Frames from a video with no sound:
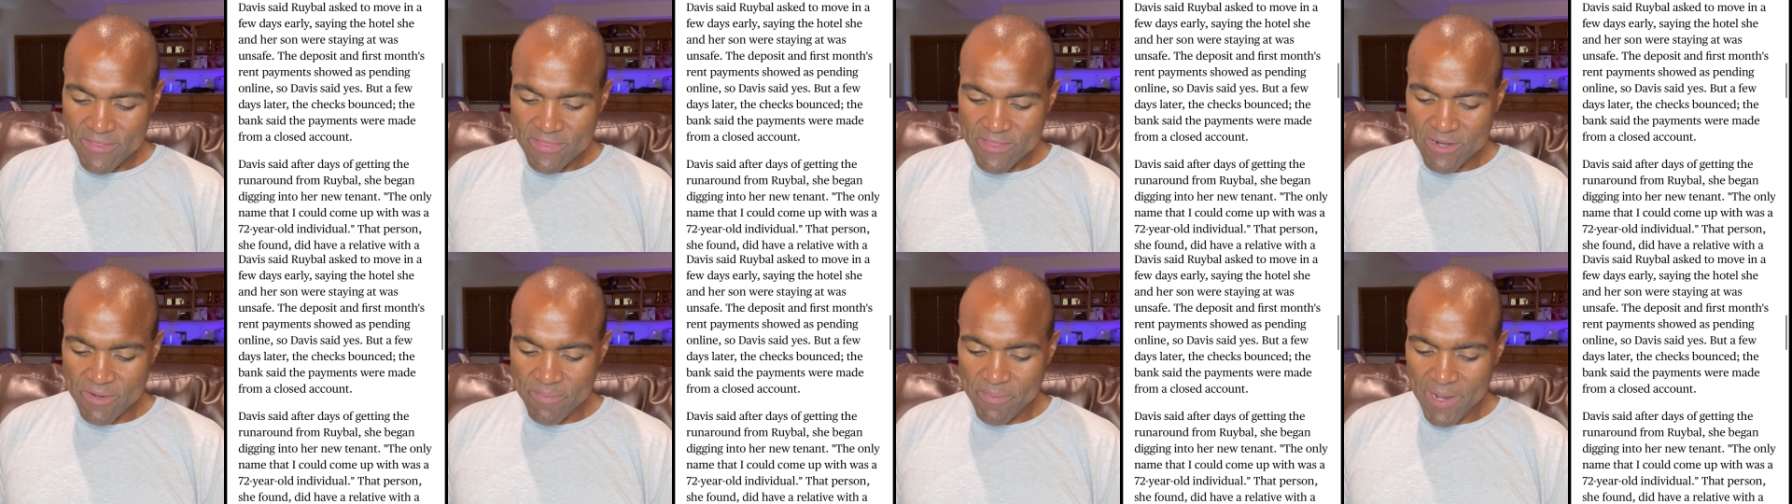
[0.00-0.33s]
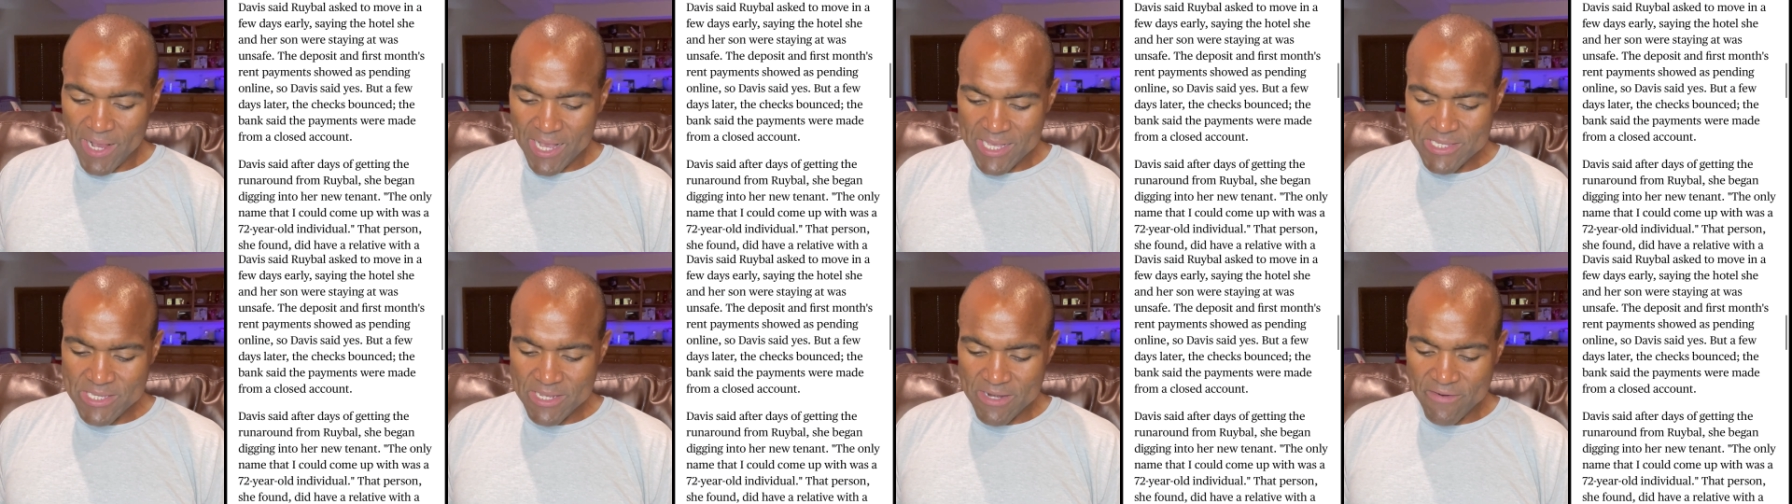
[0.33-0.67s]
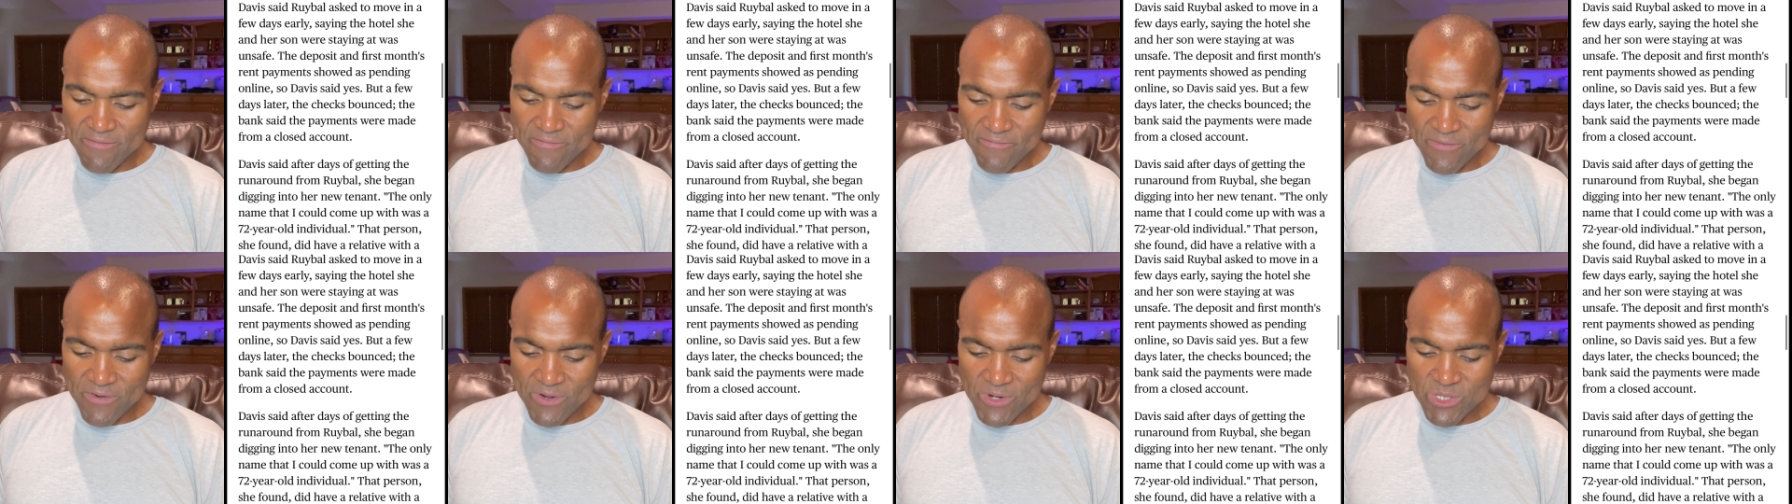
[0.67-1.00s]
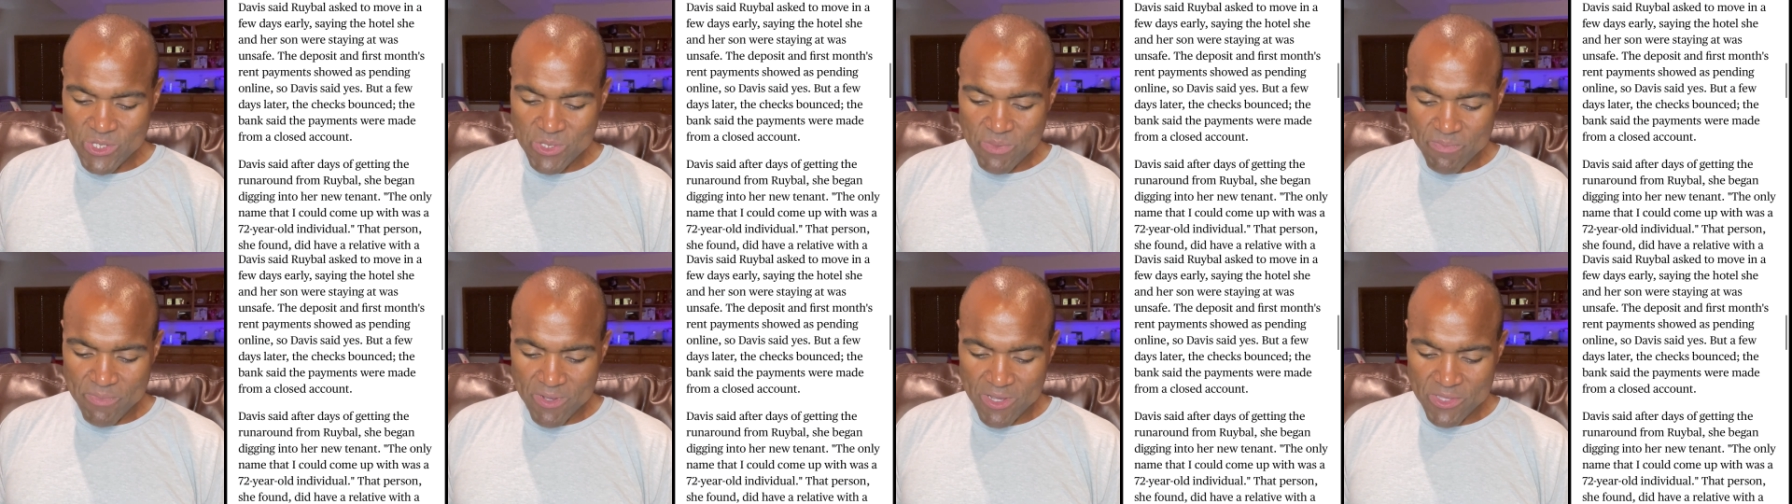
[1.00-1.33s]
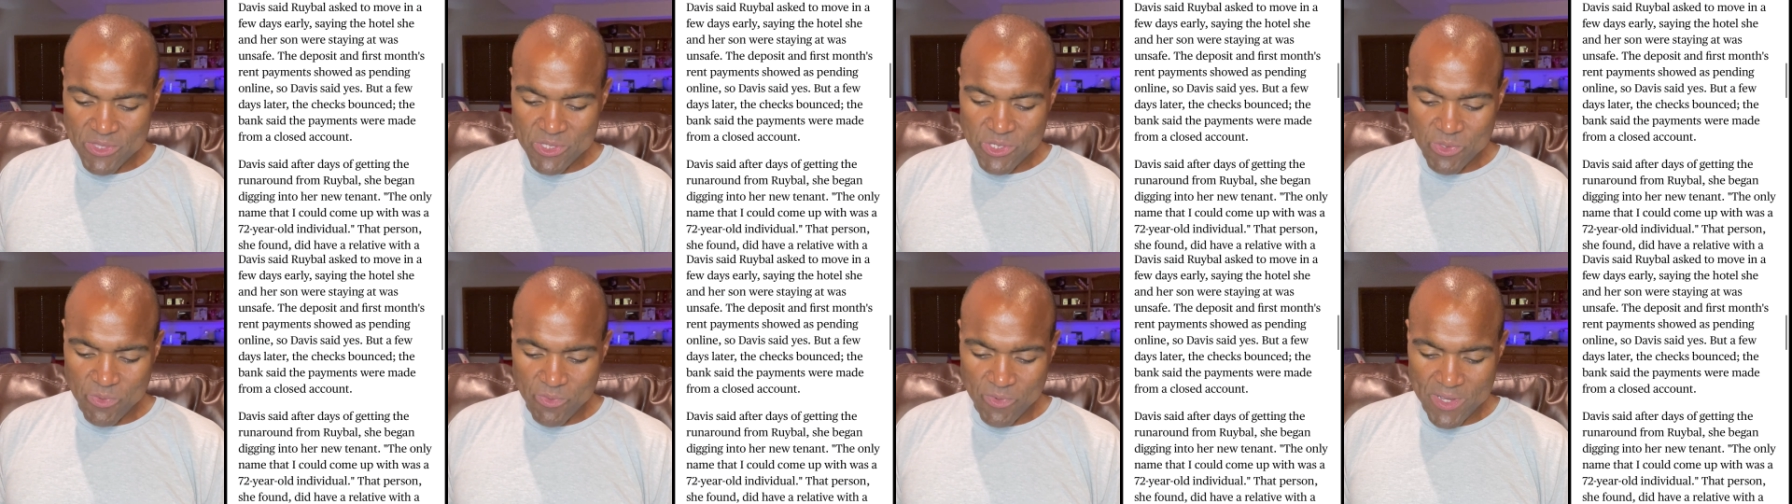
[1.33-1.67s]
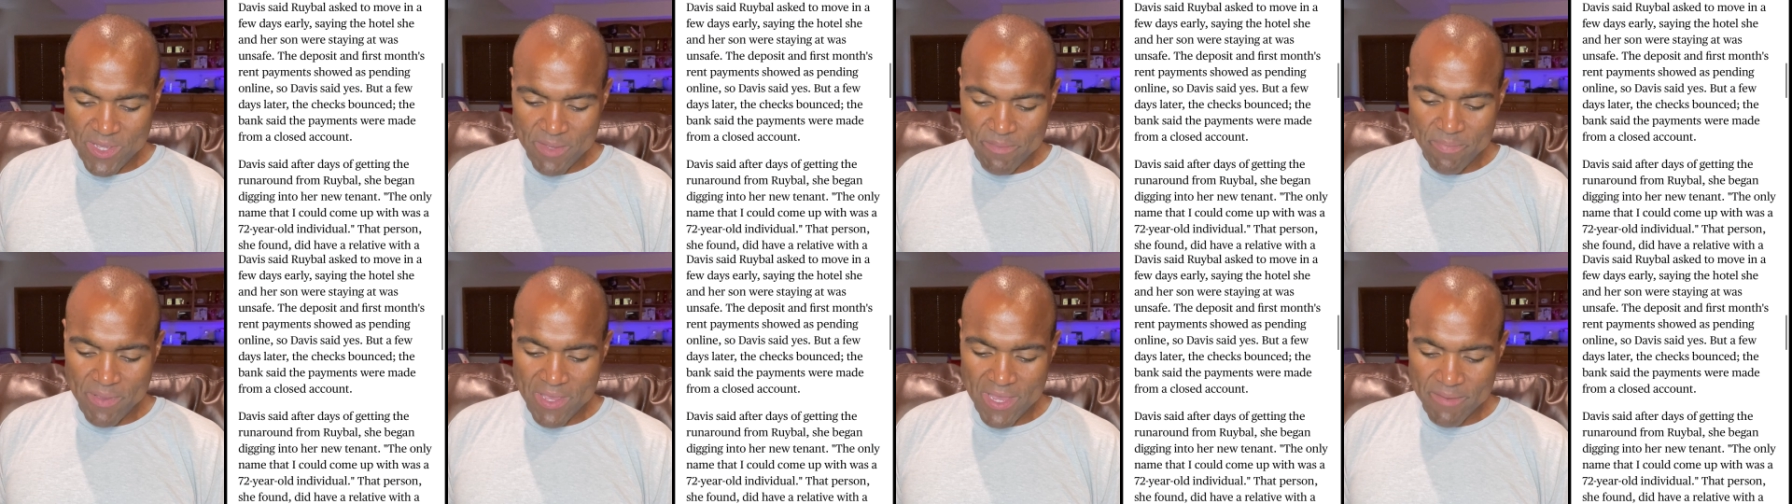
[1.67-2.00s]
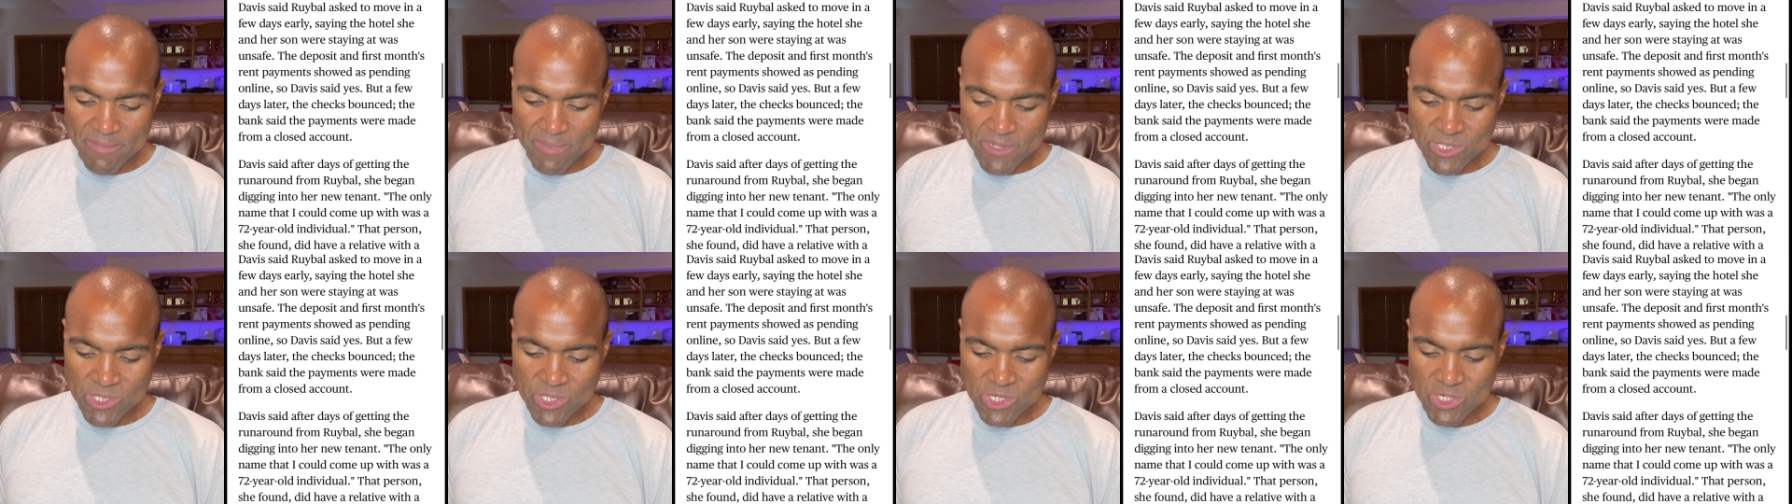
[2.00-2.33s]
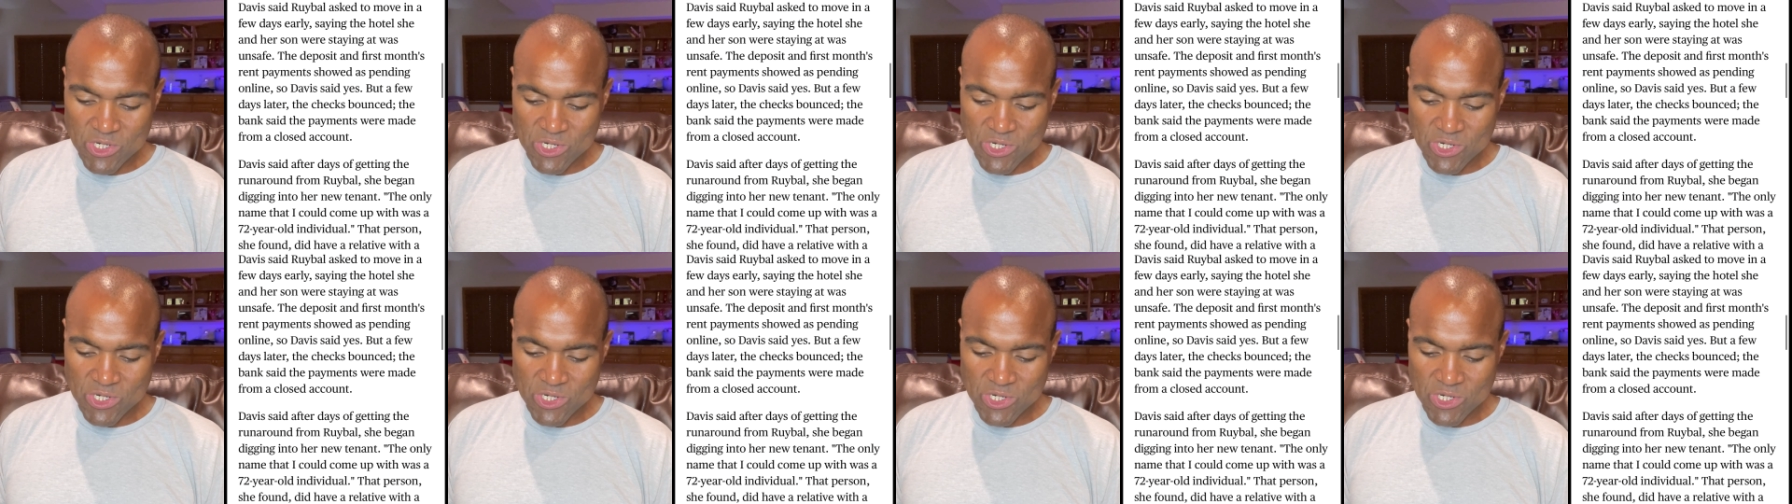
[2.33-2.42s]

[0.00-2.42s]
The deposit and first month's rent payments